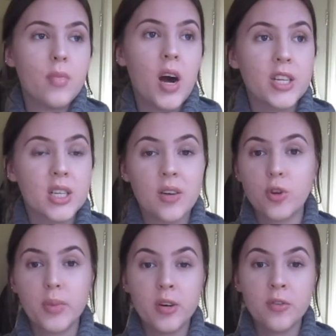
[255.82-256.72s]
I just love
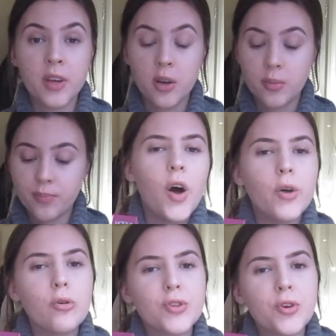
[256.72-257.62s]
Tommy Hilfiger. I
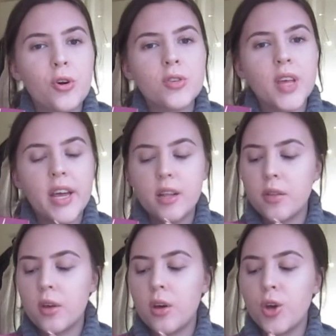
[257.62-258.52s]
also got
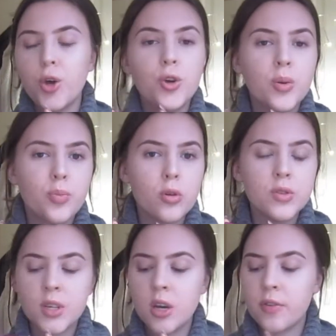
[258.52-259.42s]
another Hoola
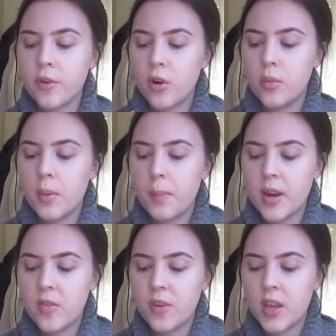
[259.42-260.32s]
bronzer from
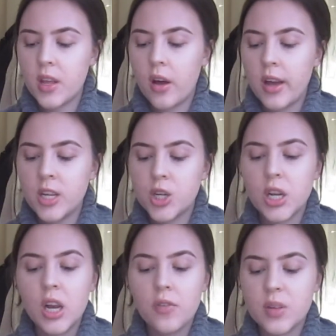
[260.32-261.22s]
Benefit. I
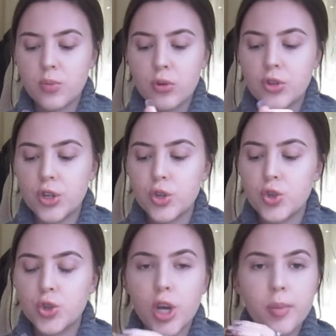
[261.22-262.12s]
literally love this bronzer
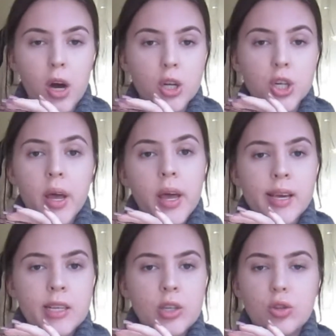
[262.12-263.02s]
so much.
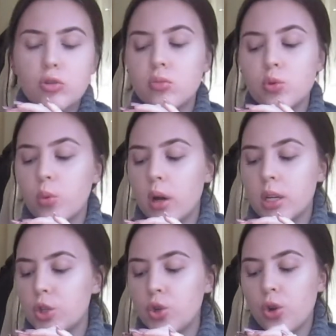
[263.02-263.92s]
It's just the normal one.
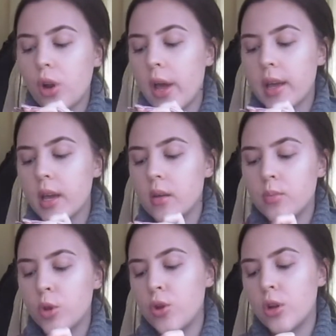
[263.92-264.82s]
It's not like
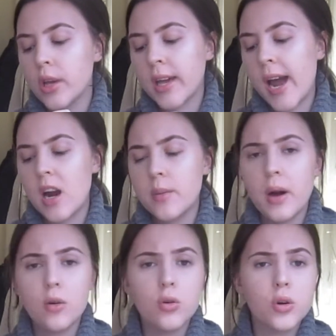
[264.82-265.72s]
Hoola
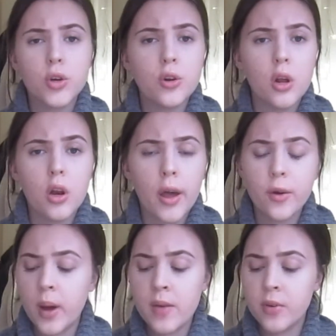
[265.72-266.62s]
Caramel or Hoola Light or
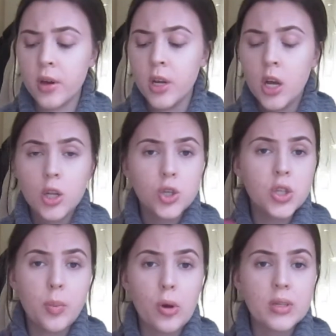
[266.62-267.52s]
whatever. Just
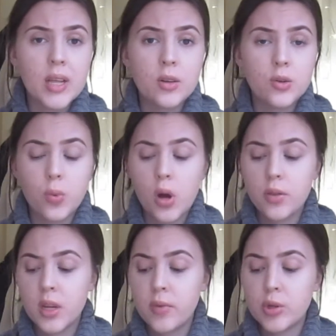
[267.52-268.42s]
the bog standard one,
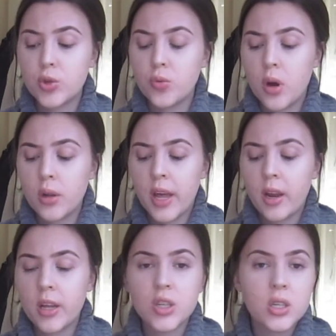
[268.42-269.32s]
the original one. And
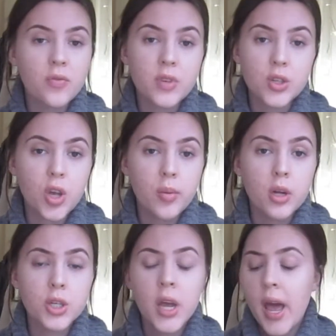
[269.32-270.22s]
I just love this so
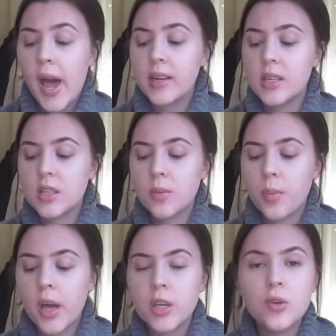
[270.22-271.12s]
much. And it's
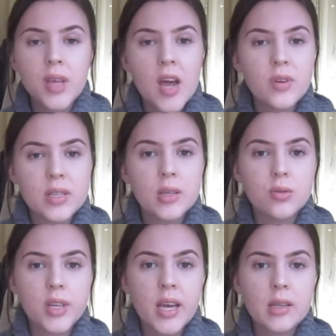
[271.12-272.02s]
I use it every single
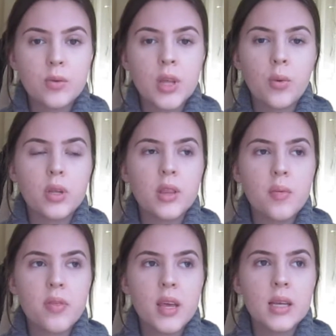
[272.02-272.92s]
day. So it's like one of them
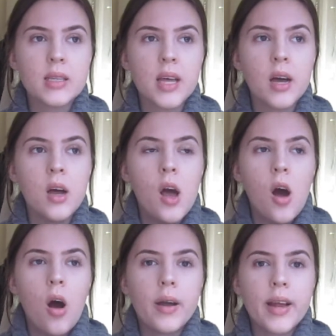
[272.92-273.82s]
things that
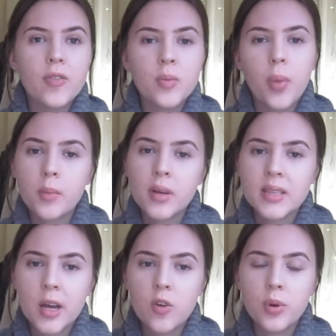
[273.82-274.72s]
I have to buy
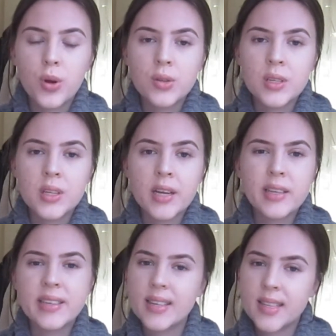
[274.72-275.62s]
myself because it's like a
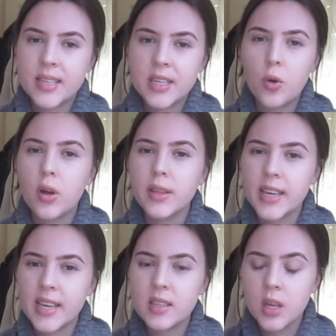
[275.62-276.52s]
necessity, not a
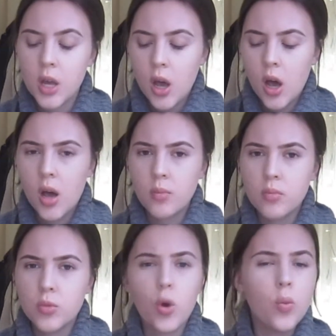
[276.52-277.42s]
need.
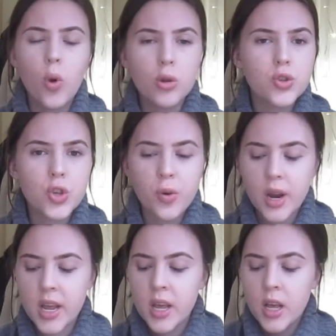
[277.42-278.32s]
Um, not a want,
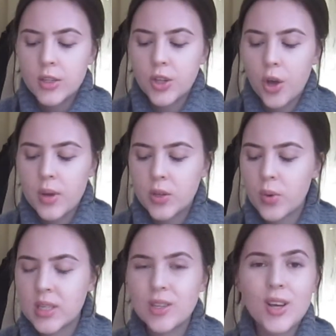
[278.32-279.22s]
sorry. So it's
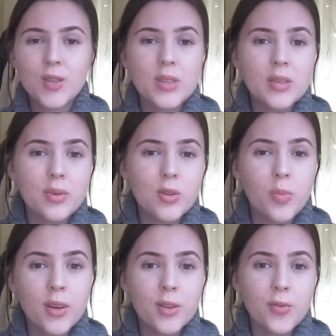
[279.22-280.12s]
always nice when someone else
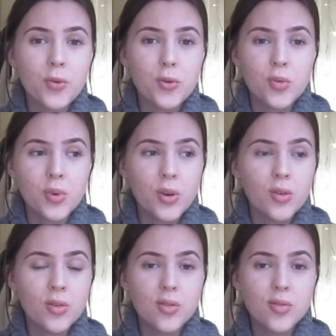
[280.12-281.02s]
buys it for you
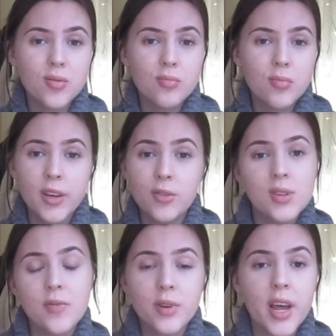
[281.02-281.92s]
because I use it
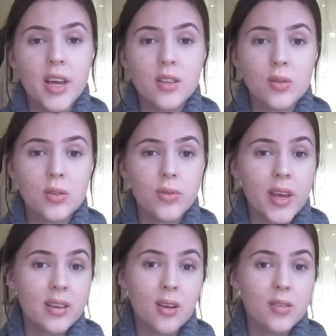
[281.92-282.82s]
every day, so it's not that
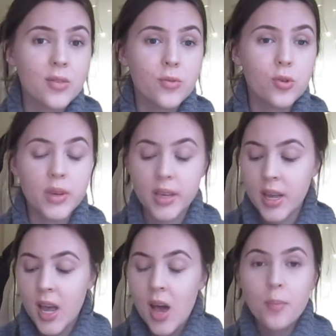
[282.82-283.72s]
exciting for me.
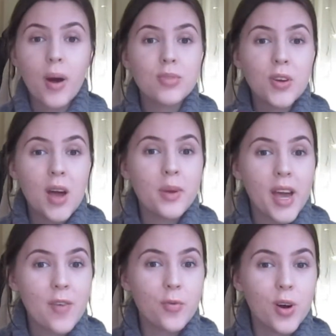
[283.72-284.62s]
But I'm so happy I
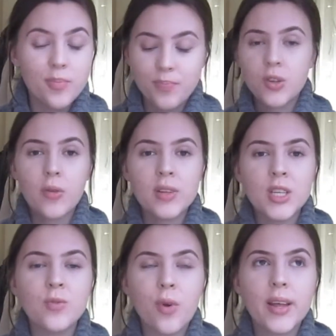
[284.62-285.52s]
have one. So I was
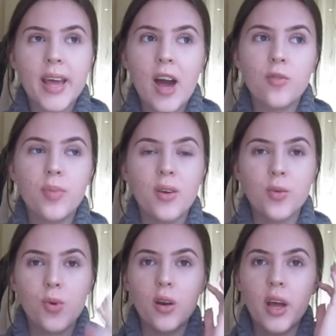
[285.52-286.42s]
literally running out of my other
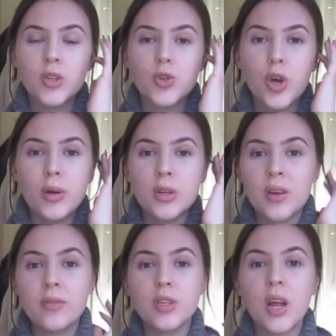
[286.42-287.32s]
one, like, so much. I was
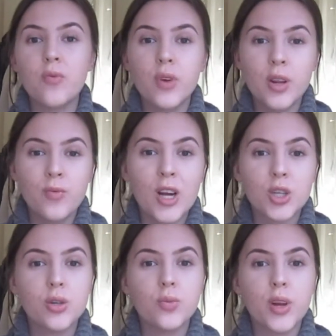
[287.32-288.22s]
having to, like, really
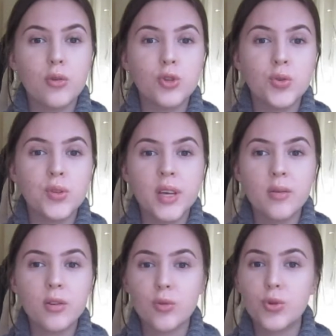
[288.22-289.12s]
ration when I was using it
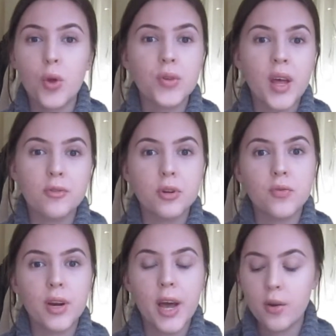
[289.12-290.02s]
because I was so scared I was going to
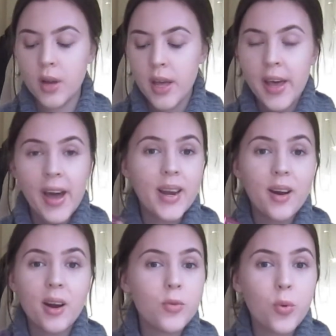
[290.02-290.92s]
run out. And now I
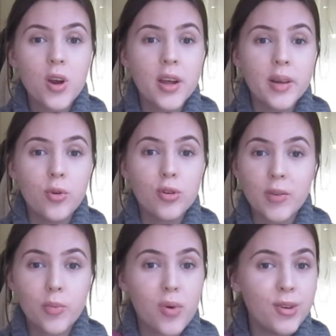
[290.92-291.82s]
don't have to worry anymore because I
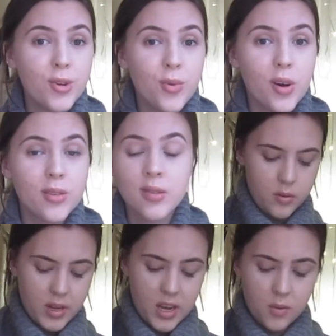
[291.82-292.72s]
have a brand new one.
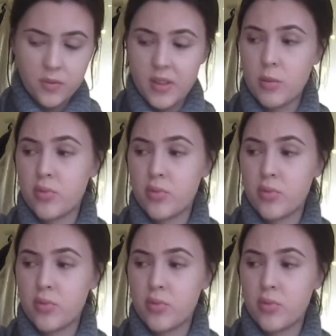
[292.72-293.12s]
Would help if they were